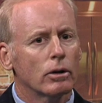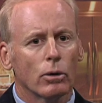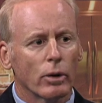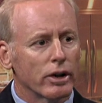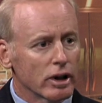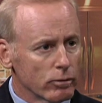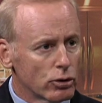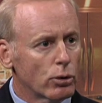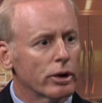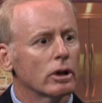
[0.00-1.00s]
the way the
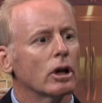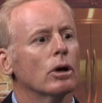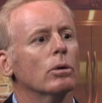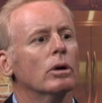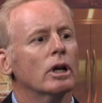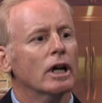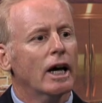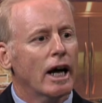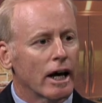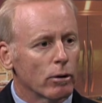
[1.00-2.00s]
inventory low,
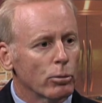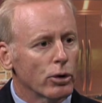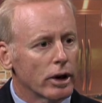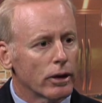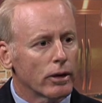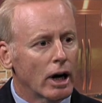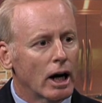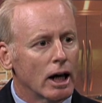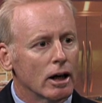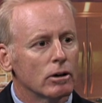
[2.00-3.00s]
and with
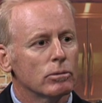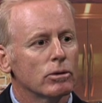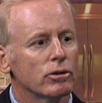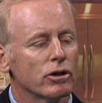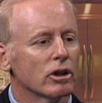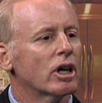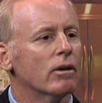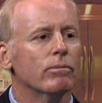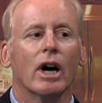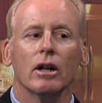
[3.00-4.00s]

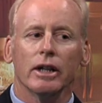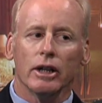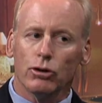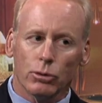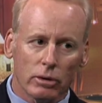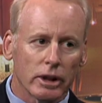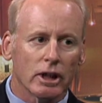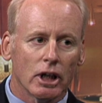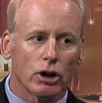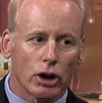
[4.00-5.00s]
Silicon Valley, it's really
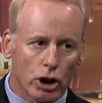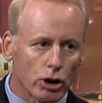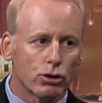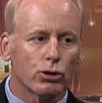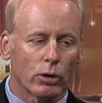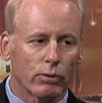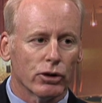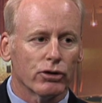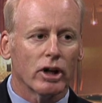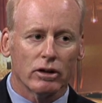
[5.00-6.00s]
a good storm for a
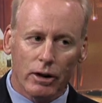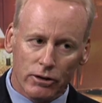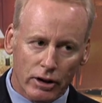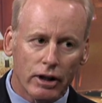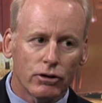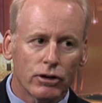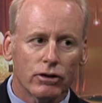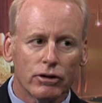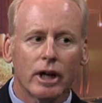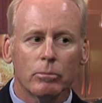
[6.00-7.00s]
seller. I'd say the
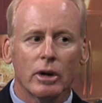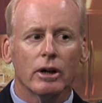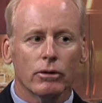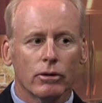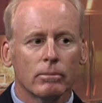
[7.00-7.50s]
6 to 9 months.